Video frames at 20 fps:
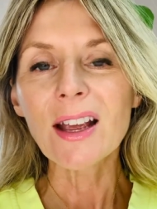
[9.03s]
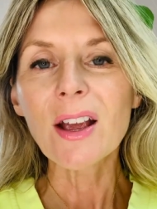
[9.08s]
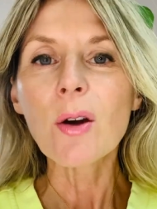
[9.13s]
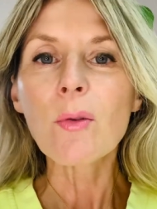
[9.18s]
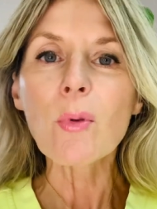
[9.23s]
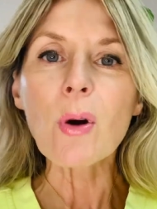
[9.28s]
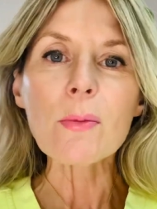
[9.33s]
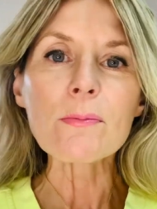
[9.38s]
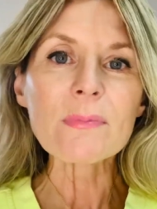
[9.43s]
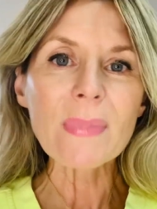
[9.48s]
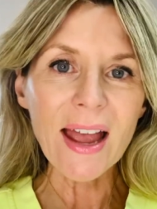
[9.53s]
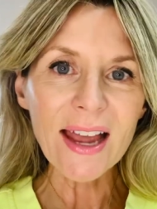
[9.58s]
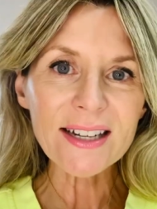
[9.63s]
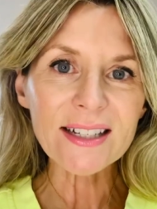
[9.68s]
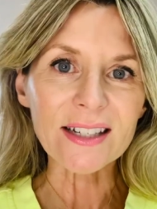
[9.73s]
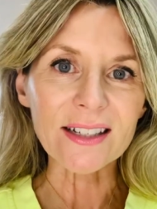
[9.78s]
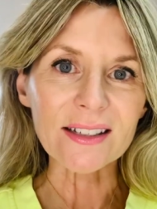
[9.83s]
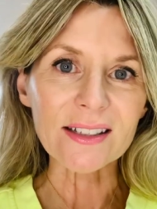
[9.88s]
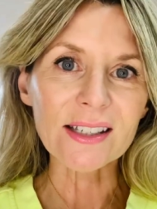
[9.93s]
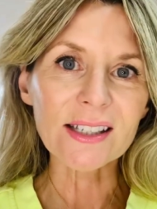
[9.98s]
What
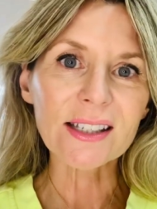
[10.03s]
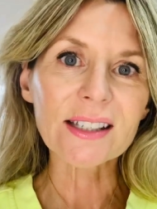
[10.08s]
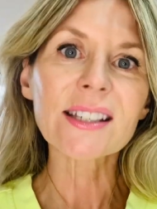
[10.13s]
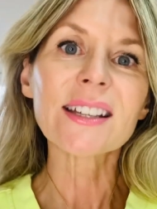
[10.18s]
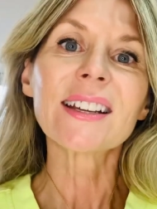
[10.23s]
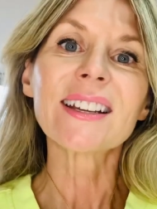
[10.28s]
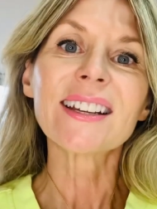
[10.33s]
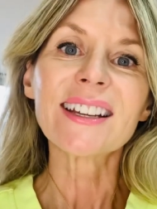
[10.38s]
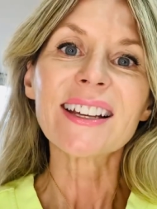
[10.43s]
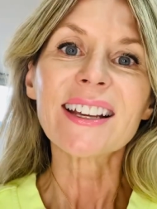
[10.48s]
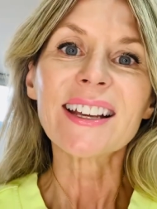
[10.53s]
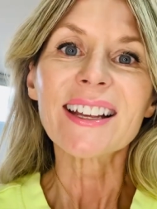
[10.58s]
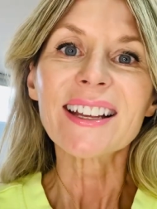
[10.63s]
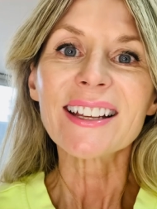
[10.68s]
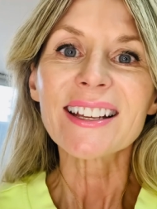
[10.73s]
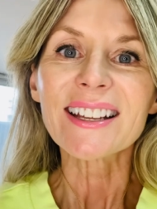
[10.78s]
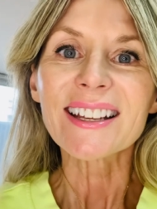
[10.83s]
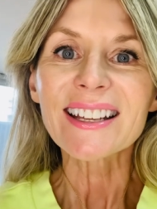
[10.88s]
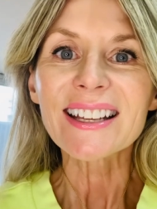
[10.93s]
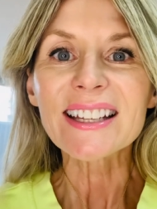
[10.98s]
matters
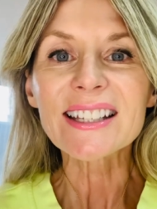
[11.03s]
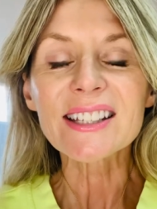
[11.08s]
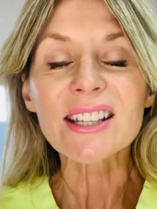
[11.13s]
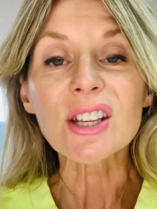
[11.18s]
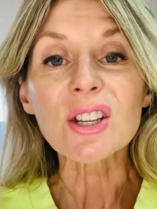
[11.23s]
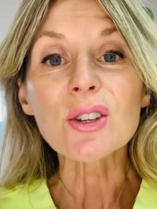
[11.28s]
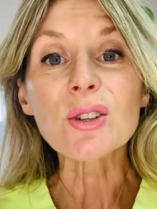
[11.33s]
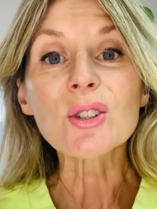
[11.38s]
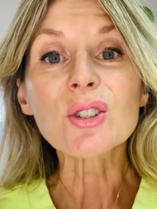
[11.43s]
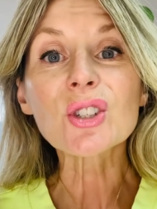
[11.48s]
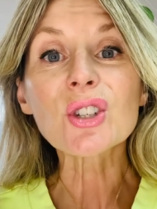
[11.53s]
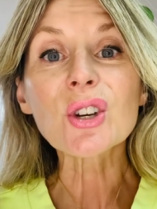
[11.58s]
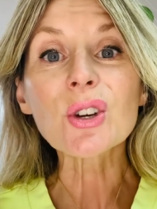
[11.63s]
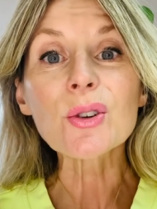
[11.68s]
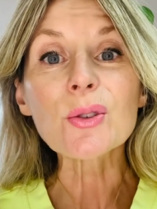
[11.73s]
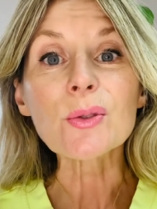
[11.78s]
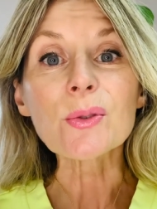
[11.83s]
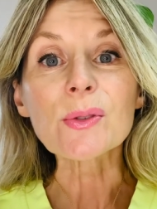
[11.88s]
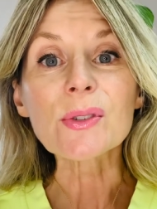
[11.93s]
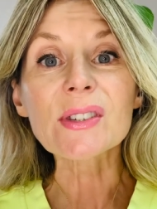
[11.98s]
is that you
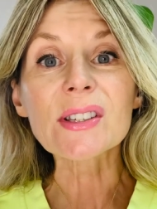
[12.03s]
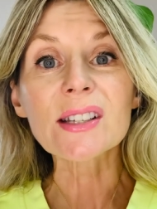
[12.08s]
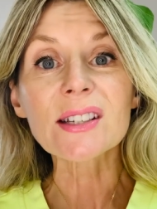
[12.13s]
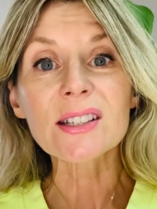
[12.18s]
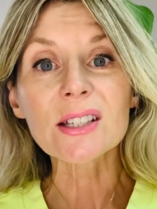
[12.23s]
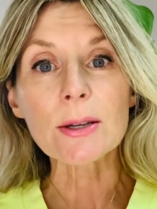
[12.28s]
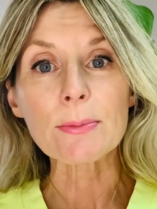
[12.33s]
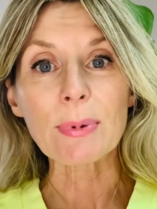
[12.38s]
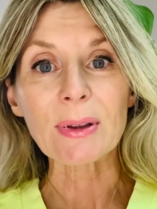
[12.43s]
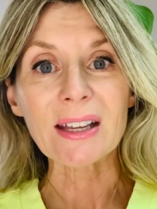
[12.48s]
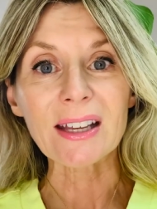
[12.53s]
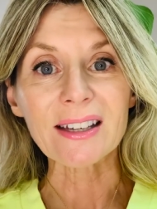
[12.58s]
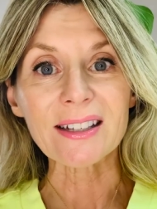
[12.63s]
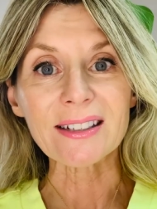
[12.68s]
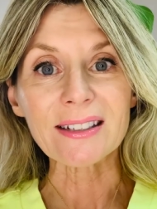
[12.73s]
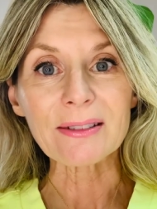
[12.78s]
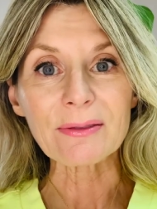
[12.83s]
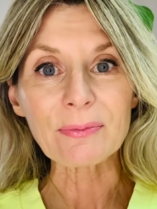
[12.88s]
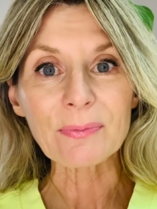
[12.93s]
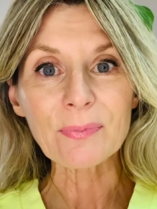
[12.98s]
choose to begin.